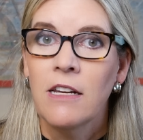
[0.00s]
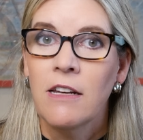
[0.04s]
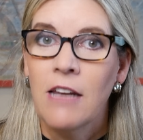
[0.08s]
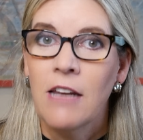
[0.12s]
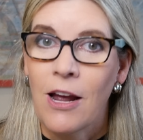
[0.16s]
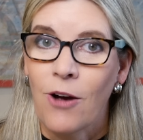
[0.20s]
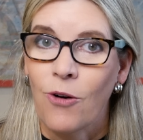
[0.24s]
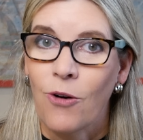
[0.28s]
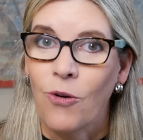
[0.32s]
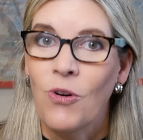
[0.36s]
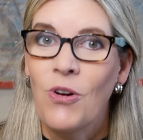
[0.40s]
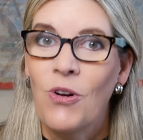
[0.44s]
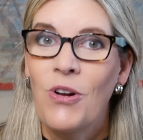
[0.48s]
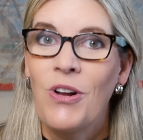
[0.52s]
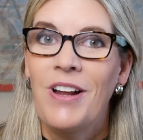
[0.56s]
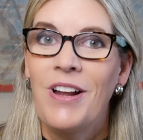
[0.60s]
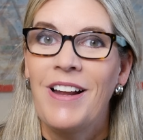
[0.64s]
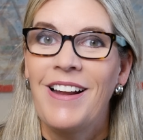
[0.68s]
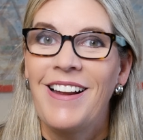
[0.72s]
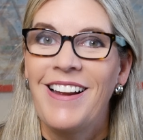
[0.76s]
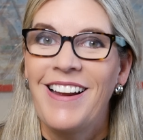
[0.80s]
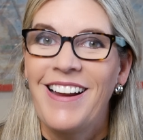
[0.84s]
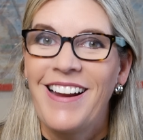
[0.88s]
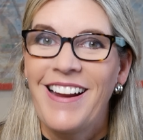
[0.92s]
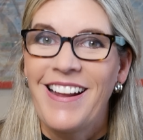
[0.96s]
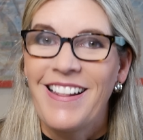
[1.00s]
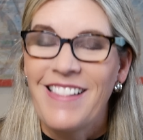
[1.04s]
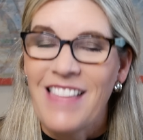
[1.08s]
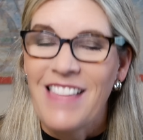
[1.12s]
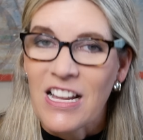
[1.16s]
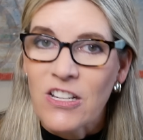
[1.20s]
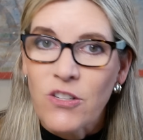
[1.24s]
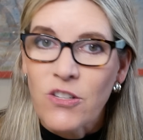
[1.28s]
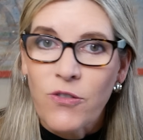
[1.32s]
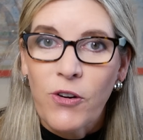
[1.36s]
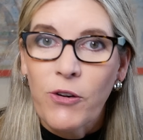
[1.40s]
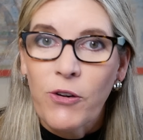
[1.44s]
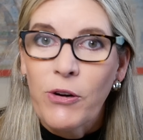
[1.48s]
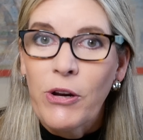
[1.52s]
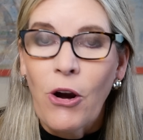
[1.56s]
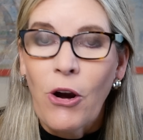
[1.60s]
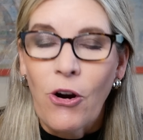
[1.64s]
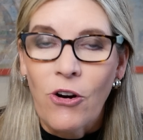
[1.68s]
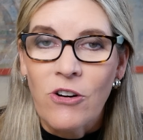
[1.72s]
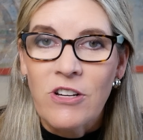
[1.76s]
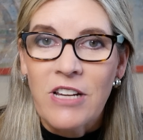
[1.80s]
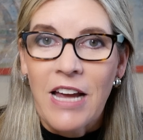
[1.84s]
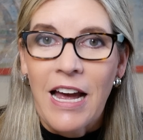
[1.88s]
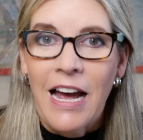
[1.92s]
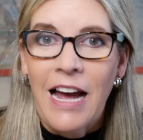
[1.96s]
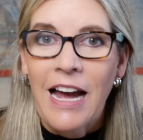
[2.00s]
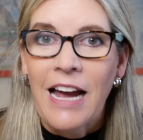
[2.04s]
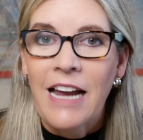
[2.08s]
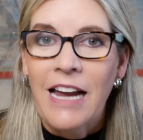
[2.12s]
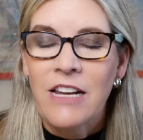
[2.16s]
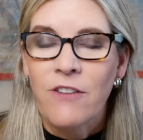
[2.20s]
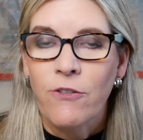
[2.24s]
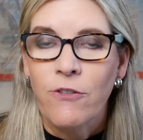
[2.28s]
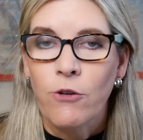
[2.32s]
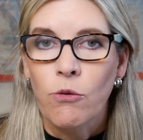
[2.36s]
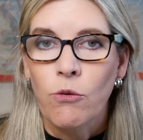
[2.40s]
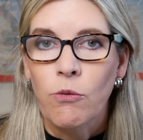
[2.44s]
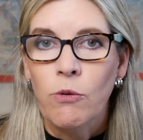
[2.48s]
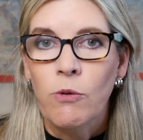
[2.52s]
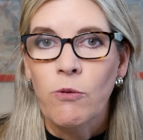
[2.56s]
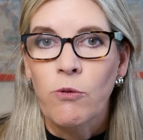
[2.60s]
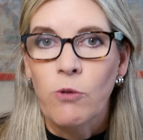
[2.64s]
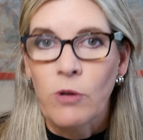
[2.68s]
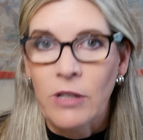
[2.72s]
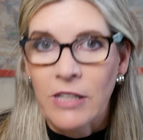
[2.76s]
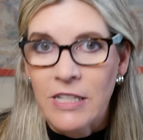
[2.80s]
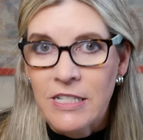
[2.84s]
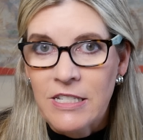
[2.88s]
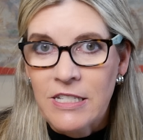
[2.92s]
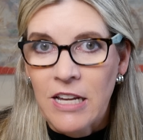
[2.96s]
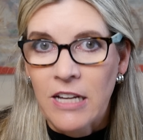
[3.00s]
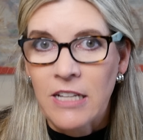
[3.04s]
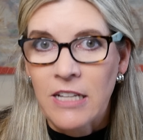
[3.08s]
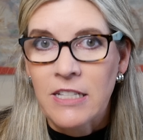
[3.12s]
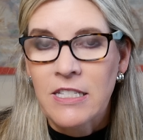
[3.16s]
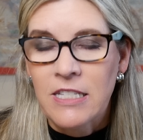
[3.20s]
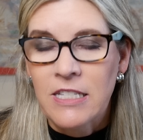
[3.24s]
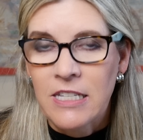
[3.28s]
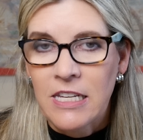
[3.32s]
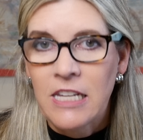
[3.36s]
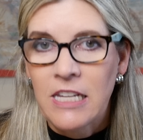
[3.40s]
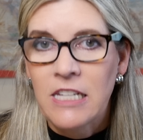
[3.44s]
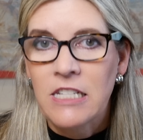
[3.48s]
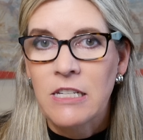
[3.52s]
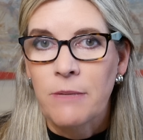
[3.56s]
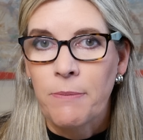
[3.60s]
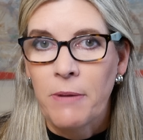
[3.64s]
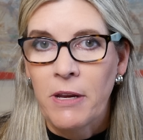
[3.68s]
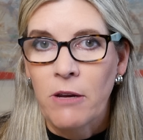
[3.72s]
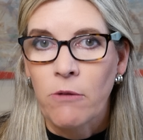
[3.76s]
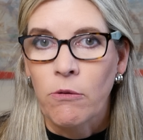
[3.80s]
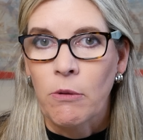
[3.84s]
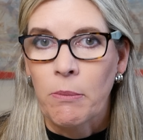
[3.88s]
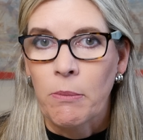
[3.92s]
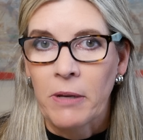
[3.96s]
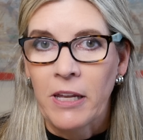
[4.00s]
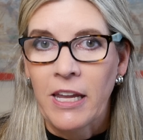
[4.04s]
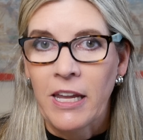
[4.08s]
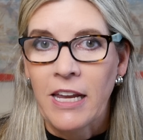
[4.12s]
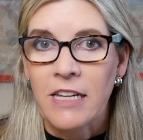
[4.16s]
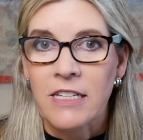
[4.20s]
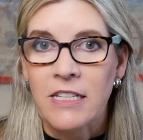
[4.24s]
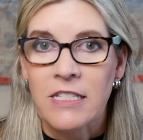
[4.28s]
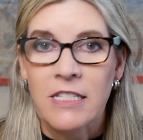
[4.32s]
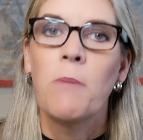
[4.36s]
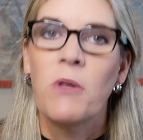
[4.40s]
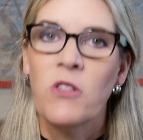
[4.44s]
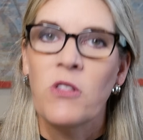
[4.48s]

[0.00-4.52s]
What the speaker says: Now, That's very hard to hide if your roof really does need to be replaced.